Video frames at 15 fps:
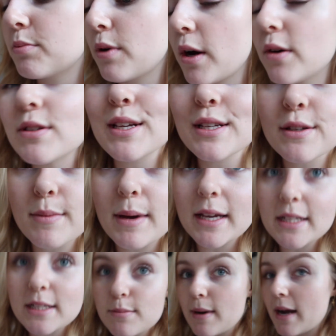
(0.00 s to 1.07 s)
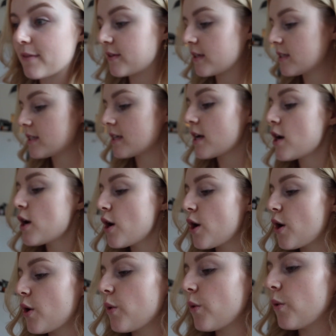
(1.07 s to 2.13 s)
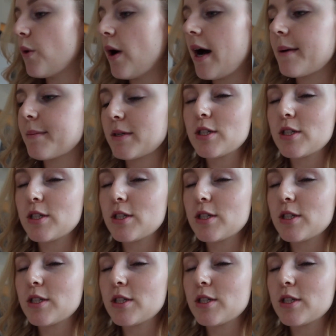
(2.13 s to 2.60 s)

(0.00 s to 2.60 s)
process of making some breakfast. I'm